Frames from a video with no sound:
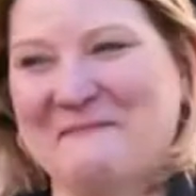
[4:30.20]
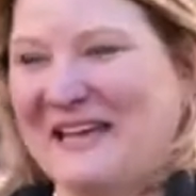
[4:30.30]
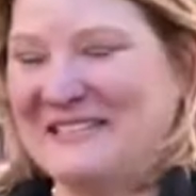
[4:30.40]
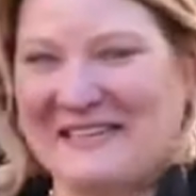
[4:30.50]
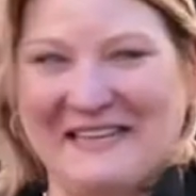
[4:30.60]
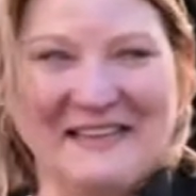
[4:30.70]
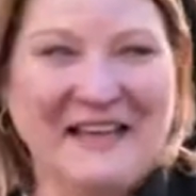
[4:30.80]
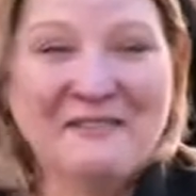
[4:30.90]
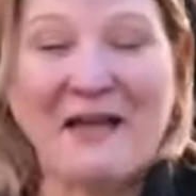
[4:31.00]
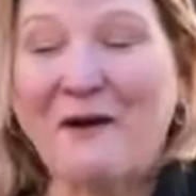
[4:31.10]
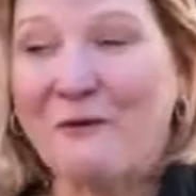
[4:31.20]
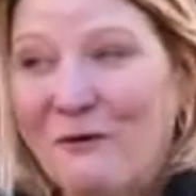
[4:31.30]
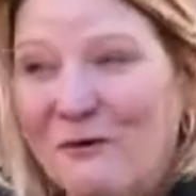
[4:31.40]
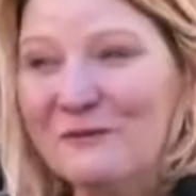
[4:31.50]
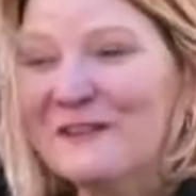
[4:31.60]
Amazing. They're
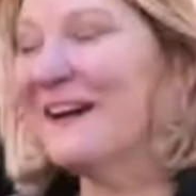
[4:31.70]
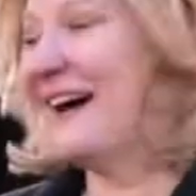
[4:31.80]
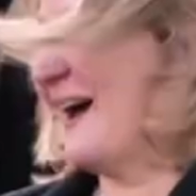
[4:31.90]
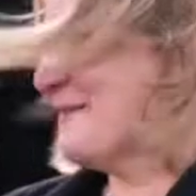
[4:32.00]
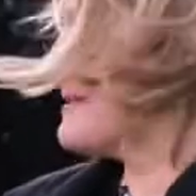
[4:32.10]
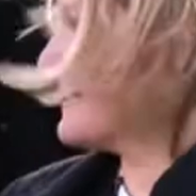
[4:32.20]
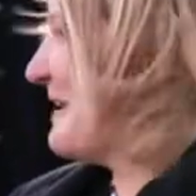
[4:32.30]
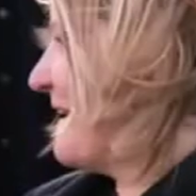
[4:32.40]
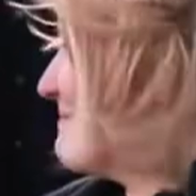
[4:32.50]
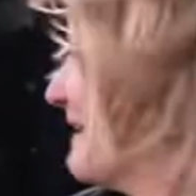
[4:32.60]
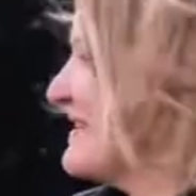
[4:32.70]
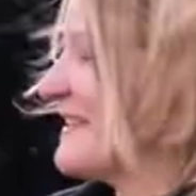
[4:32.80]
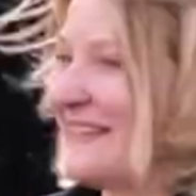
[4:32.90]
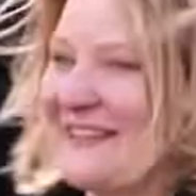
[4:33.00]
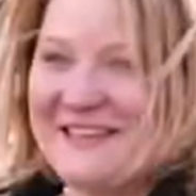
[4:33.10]
all absolutely
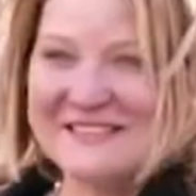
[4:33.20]
amazing.